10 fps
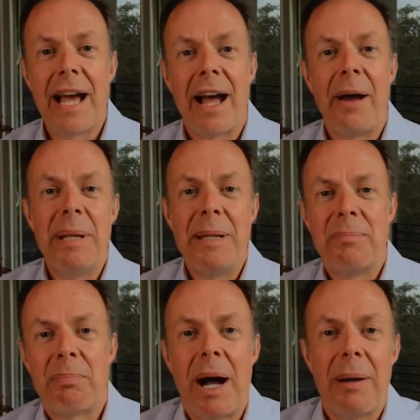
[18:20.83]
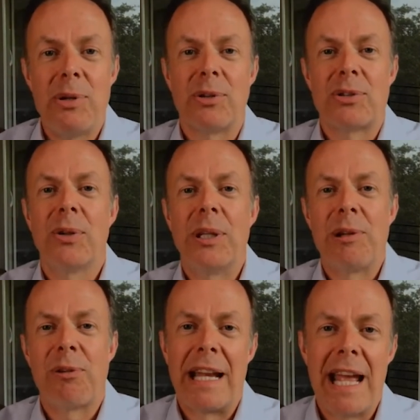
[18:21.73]
I mean, Bob, you're totally
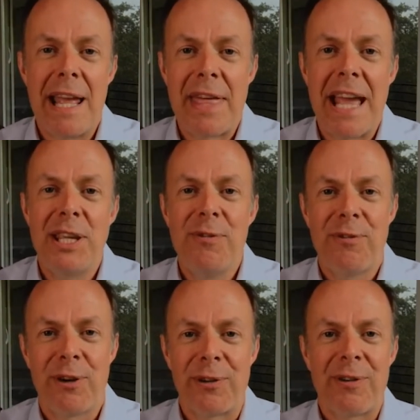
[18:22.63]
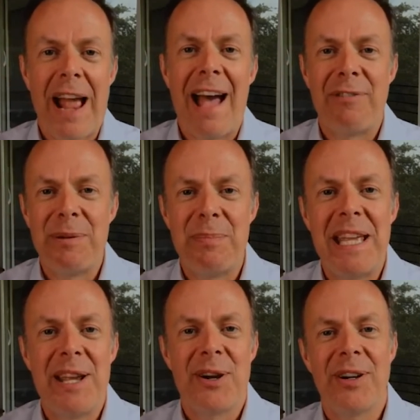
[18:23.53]
right. Hey, thank you for having me here.